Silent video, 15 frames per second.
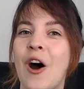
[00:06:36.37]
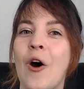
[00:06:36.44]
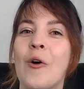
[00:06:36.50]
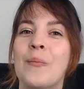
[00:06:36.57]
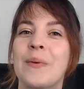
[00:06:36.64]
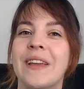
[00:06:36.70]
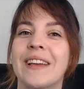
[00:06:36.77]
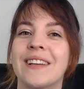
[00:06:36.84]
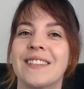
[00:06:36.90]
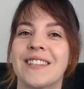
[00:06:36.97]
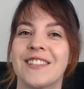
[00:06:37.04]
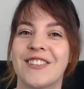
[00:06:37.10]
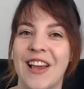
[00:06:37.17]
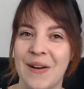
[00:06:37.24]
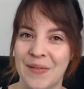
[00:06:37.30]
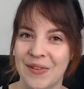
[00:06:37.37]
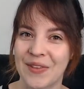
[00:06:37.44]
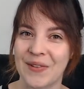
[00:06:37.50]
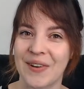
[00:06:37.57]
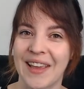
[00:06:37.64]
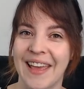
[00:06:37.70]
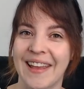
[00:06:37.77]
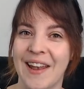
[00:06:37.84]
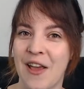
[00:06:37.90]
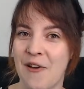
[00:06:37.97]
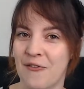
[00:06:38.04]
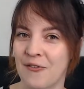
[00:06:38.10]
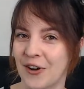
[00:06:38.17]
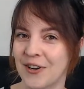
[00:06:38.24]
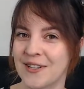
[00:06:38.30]
hoping to chat with you again
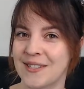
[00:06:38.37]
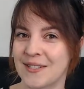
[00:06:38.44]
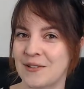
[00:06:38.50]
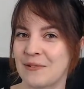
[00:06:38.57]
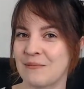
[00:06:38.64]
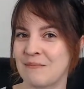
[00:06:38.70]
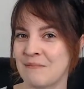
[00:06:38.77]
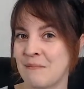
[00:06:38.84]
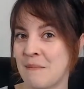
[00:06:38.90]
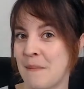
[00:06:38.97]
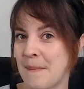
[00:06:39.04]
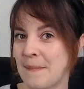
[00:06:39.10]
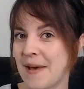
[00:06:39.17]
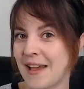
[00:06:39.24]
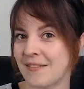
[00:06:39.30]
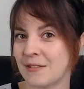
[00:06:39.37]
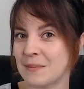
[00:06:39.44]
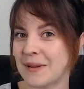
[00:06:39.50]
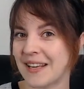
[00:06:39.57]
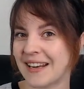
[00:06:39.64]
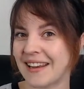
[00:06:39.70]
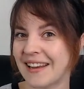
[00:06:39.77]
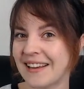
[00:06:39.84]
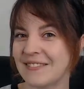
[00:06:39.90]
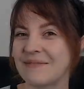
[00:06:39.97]
very soon. Bye, everybody.